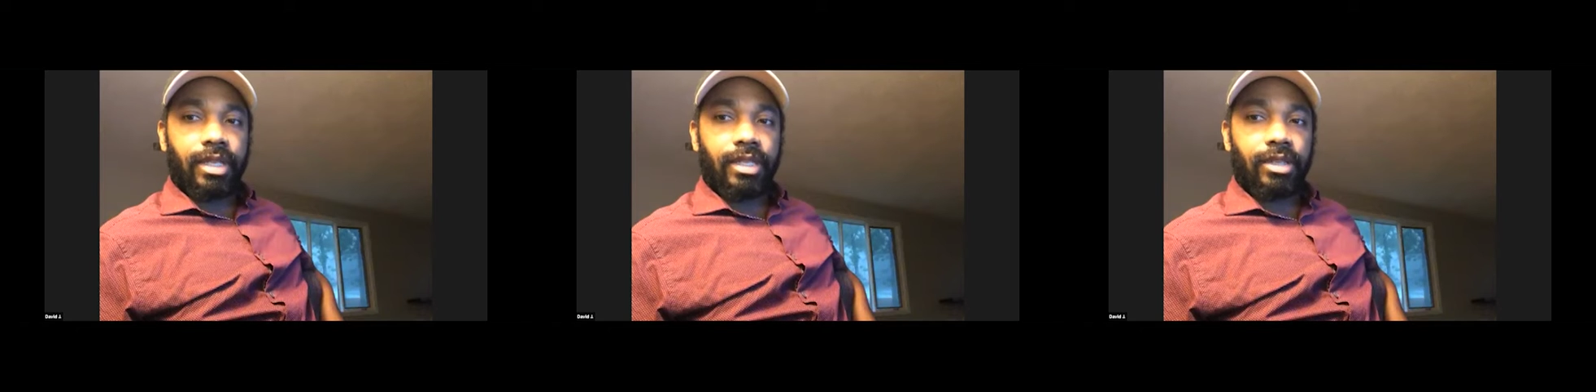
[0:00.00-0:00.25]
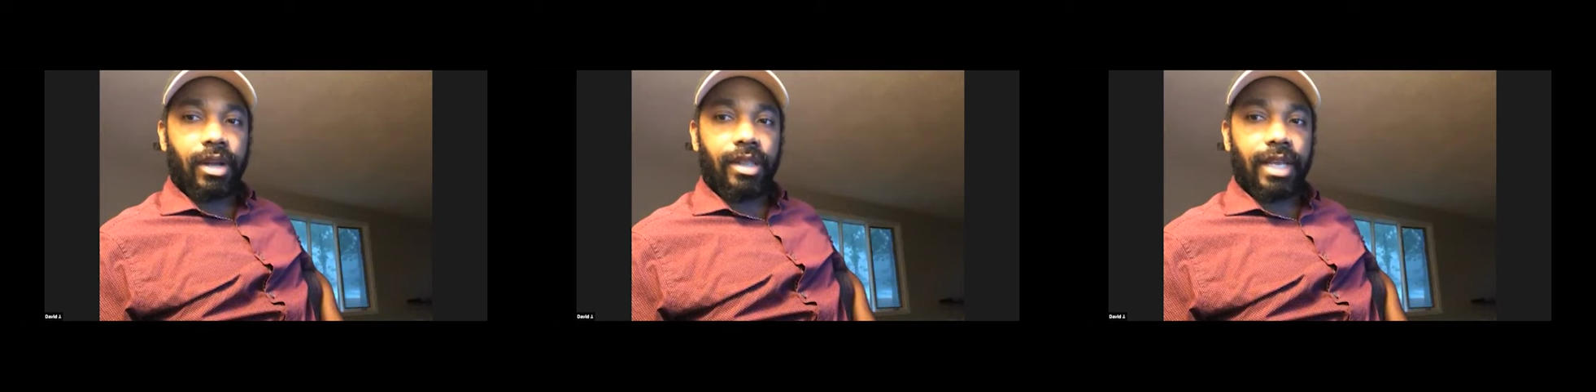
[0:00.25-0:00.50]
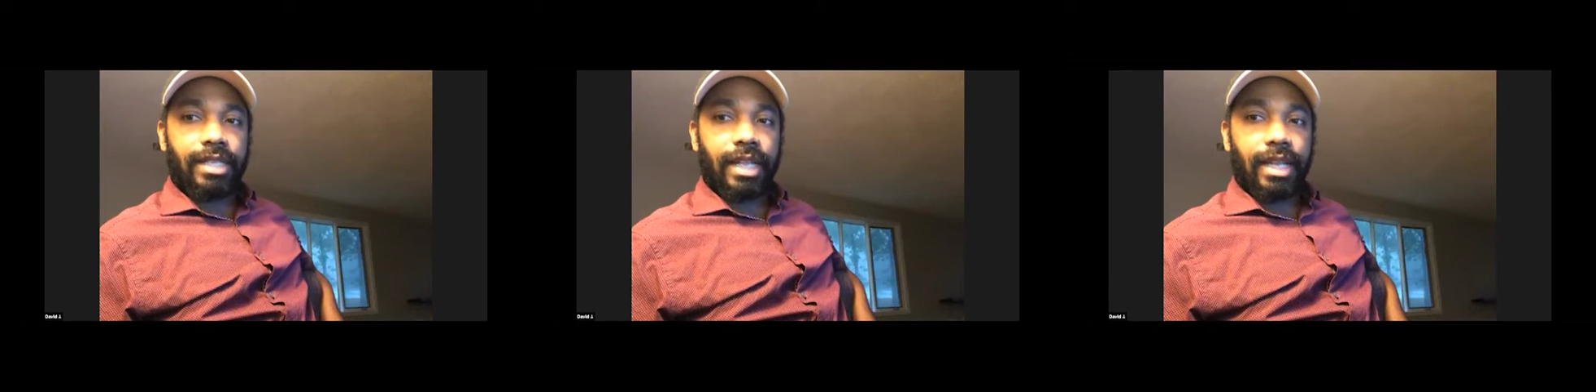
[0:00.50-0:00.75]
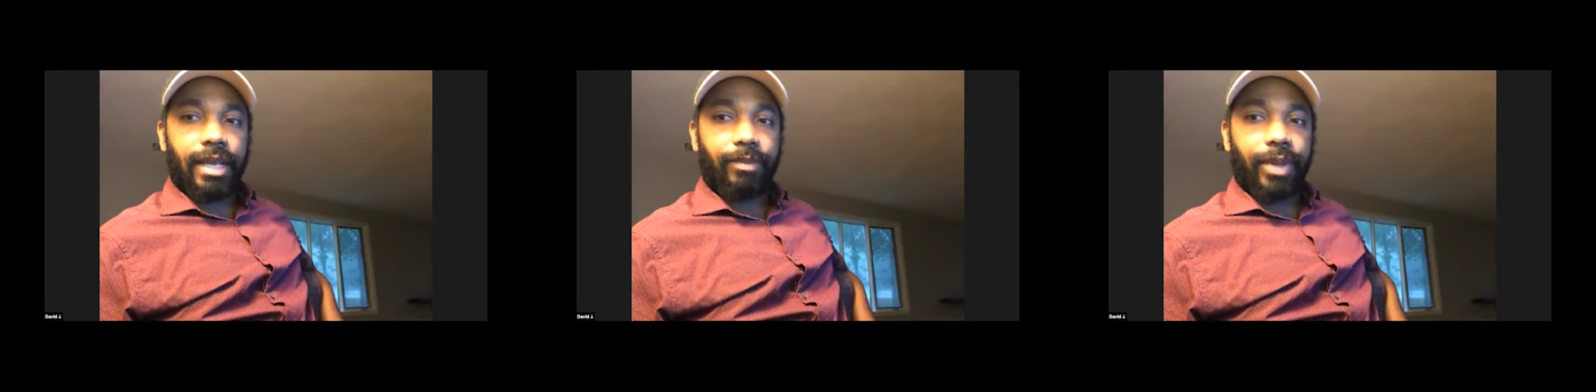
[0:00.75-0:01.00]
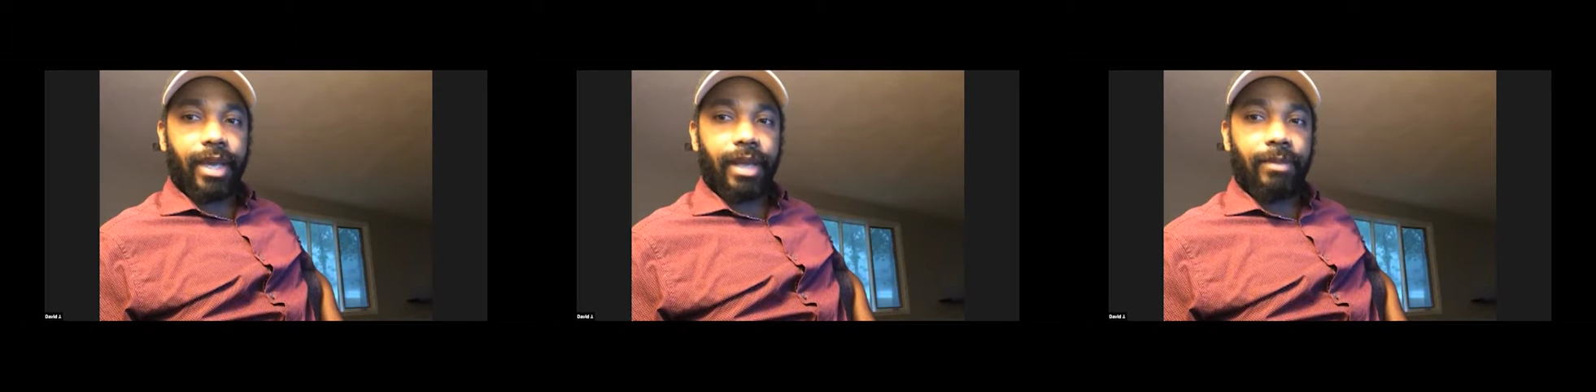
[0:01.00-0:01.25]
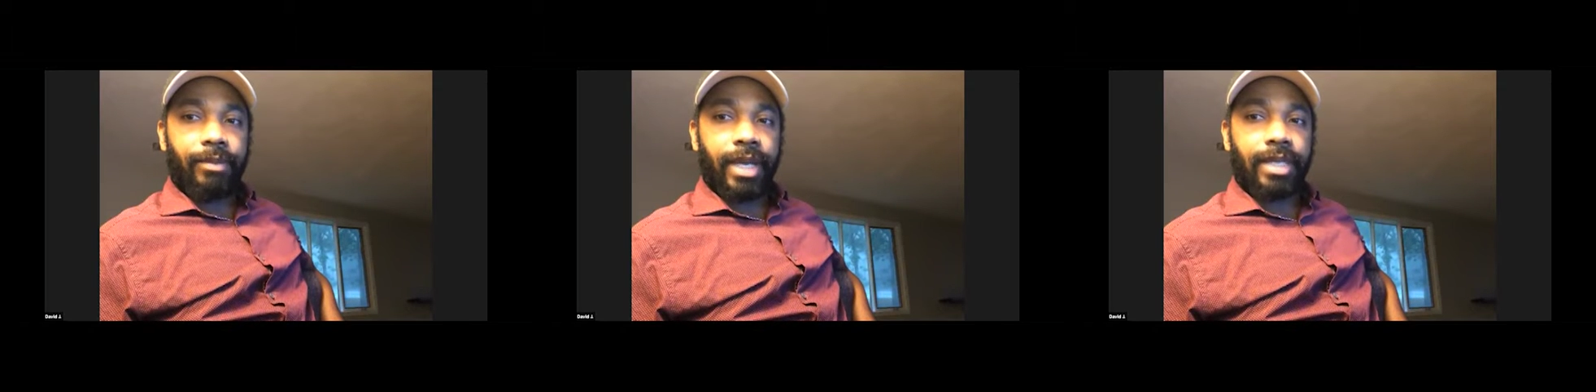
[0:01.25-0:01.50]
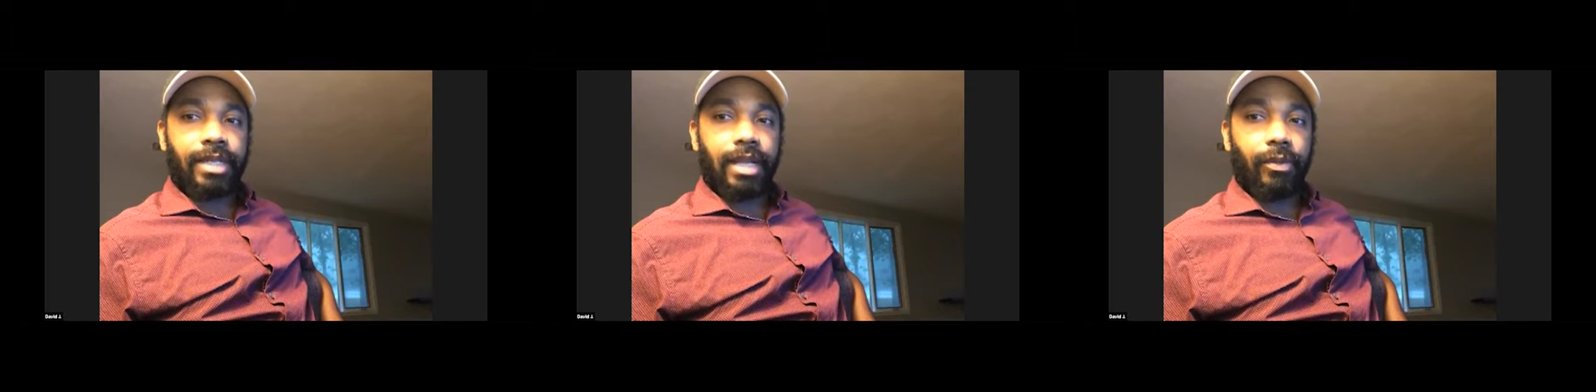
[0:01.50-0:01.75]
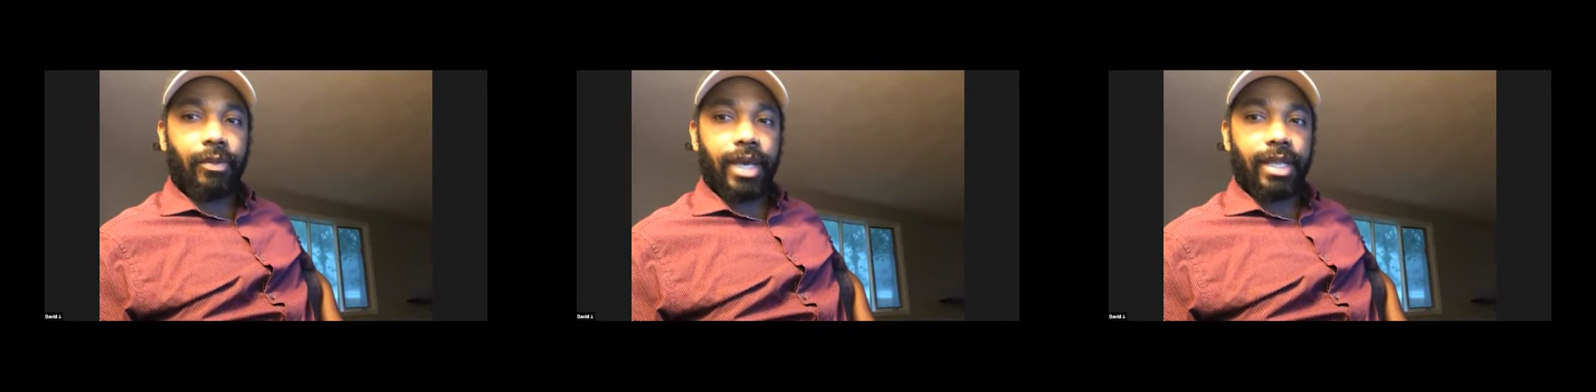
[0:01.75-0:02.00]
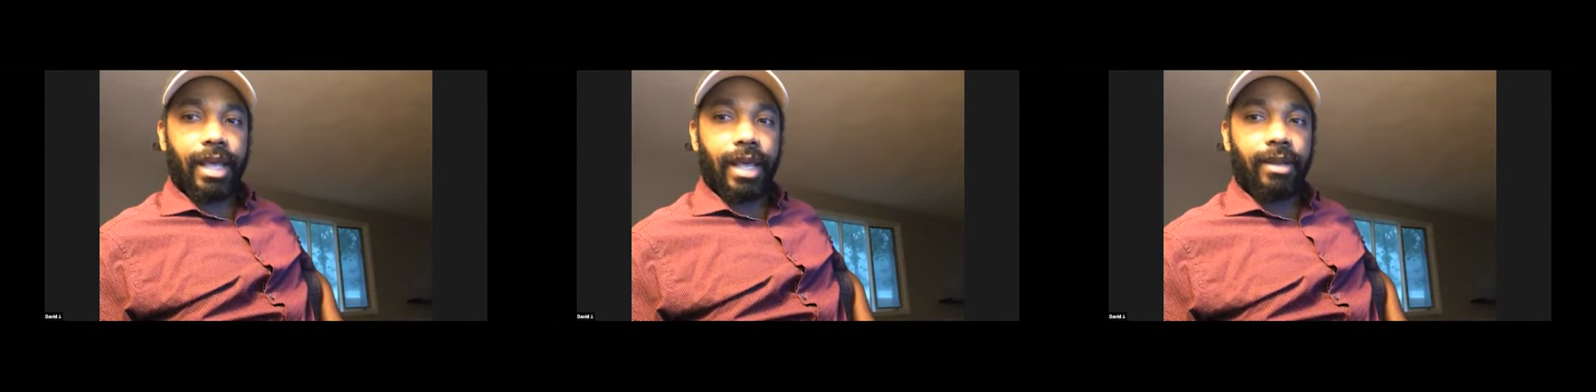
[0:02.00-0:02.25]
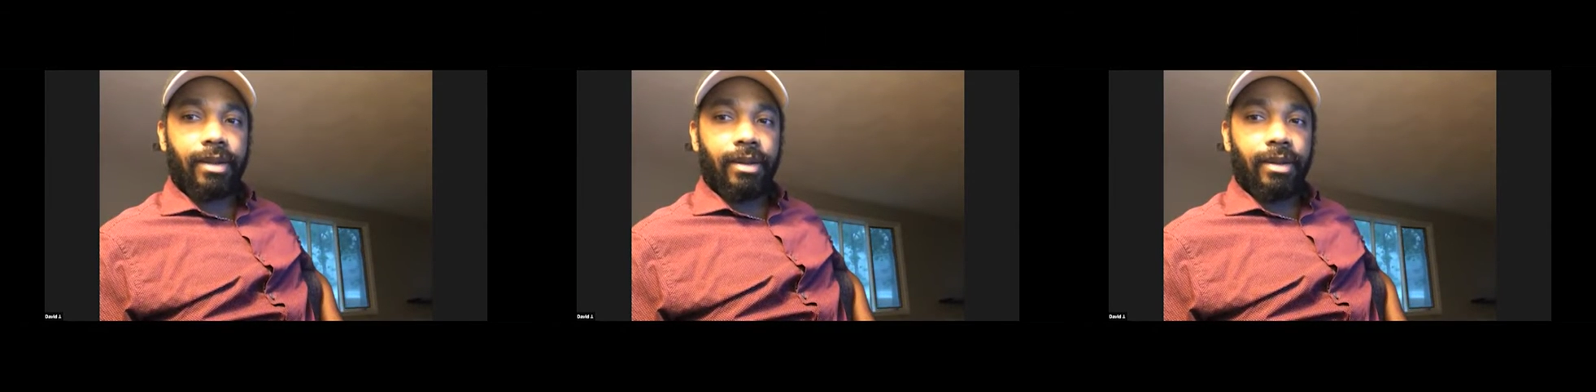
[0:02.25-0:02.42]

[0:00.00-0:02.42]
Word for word: These are things that they pick up based on the way that,